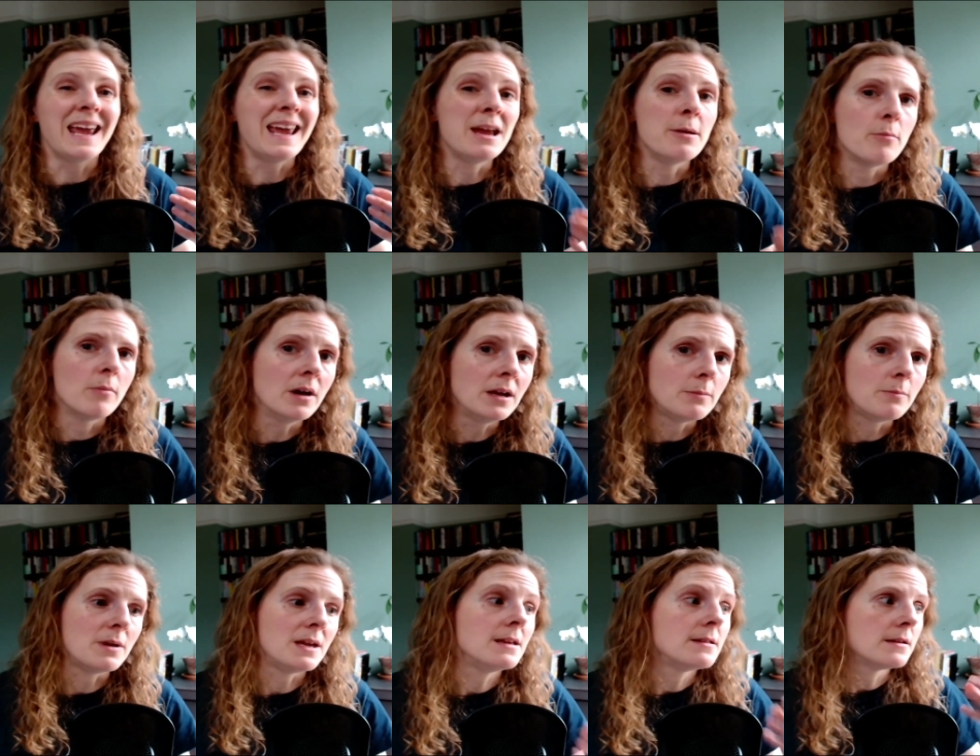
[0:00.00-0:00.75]
It
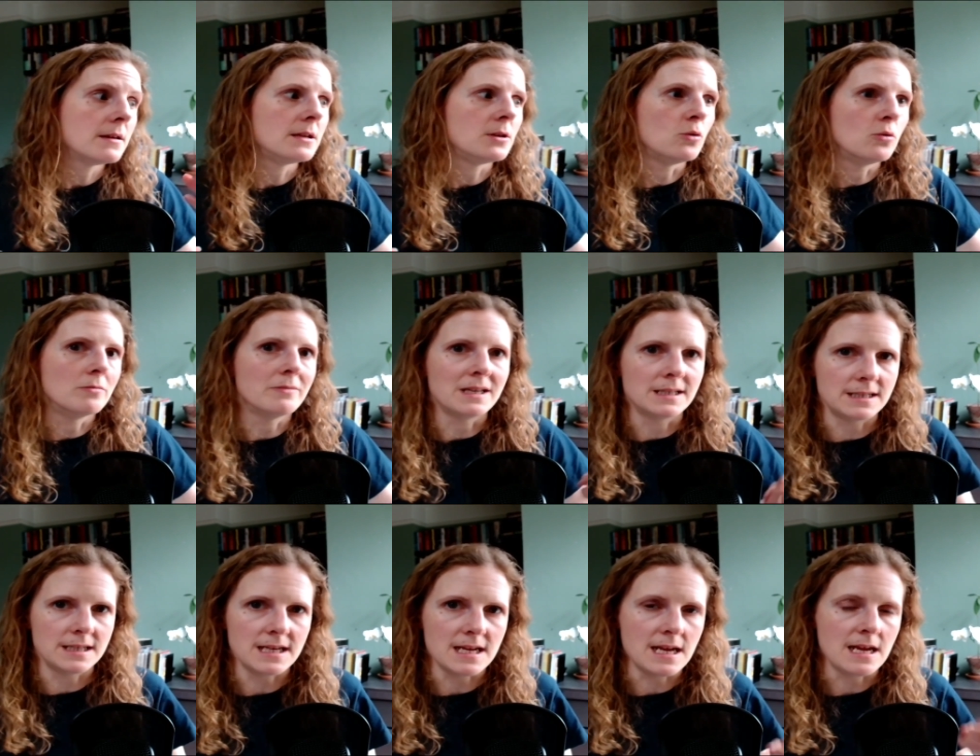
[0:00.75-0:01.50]
might be that your
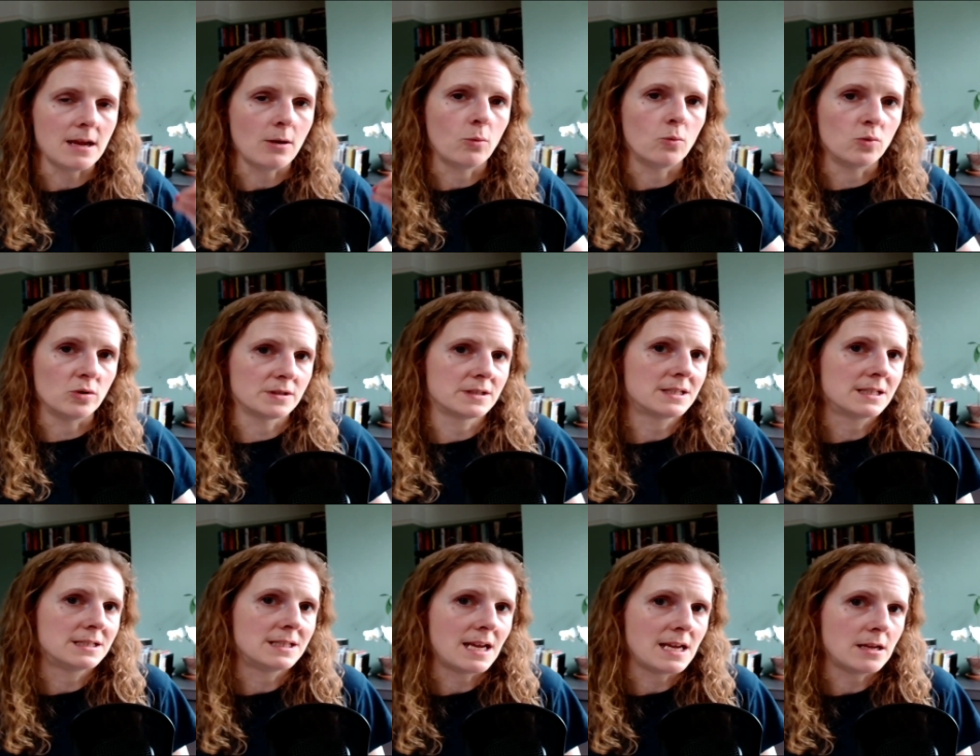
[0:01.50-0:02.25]
mentee wants
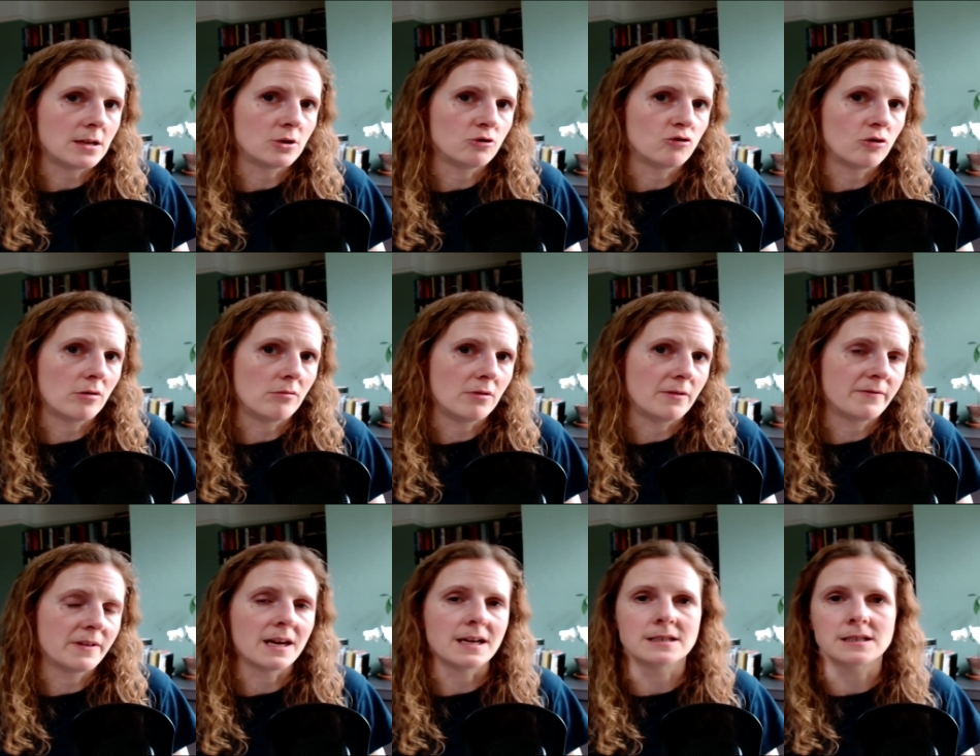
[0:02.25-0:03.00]
to take control
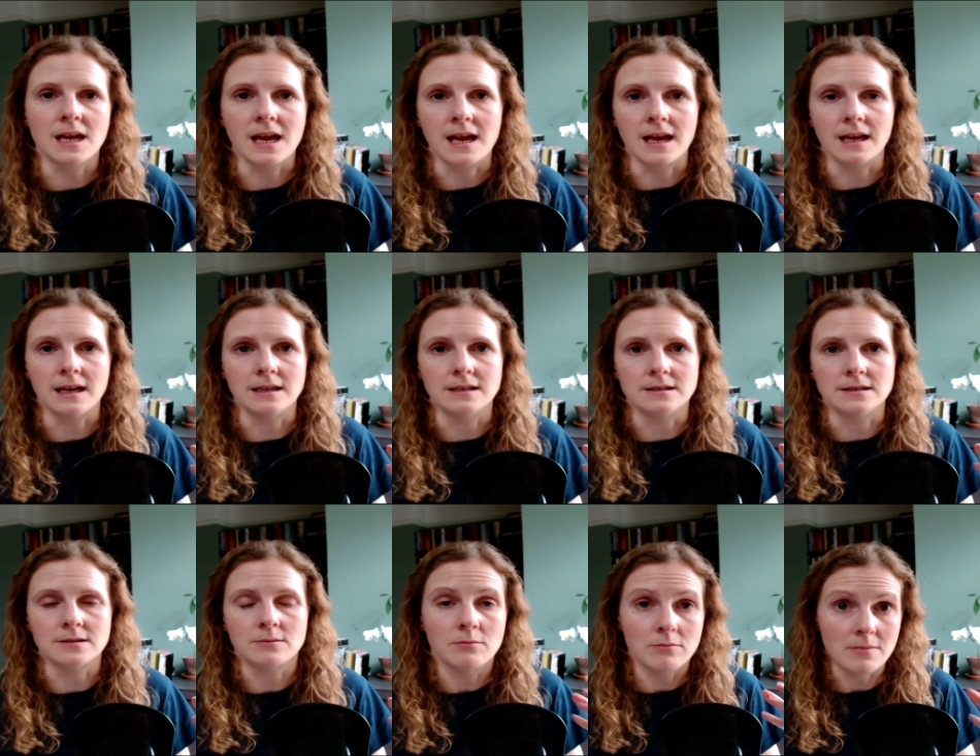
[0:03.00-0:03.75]
of that
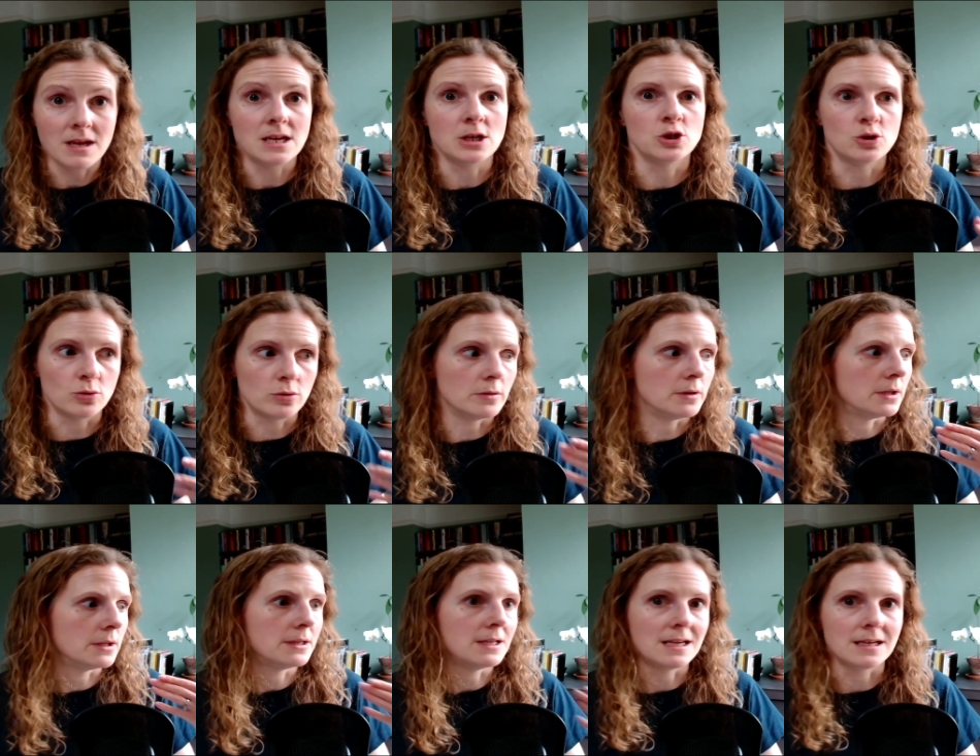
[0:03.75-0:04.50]
and make sure
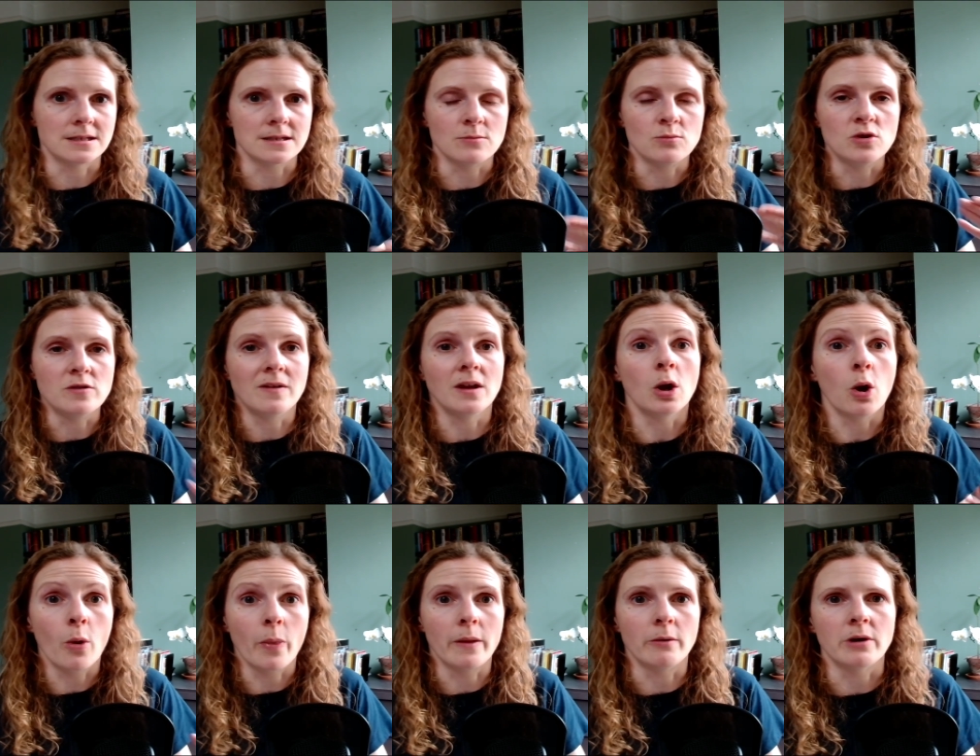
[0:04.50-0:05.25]
that things are moving
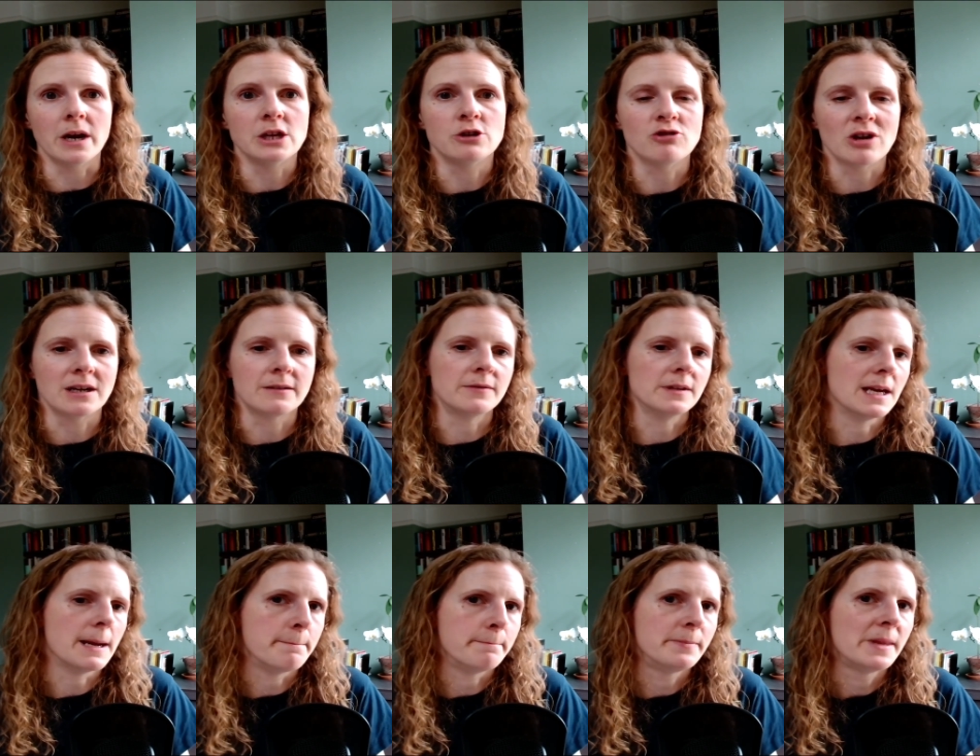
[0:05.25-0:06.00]
on the right track for
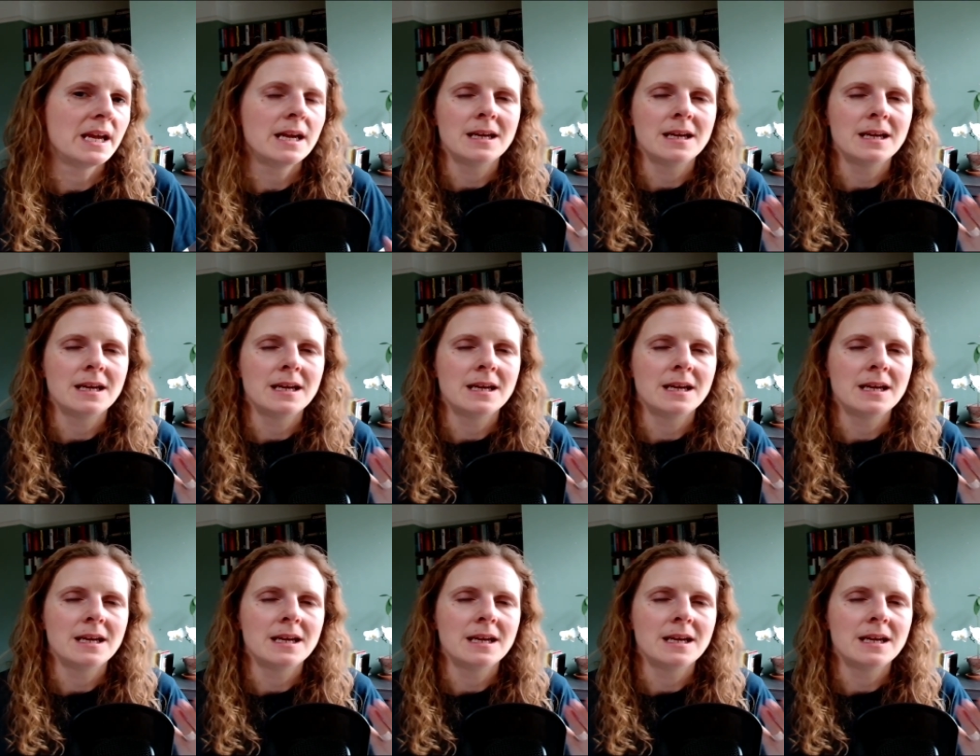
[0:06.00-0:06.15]
them.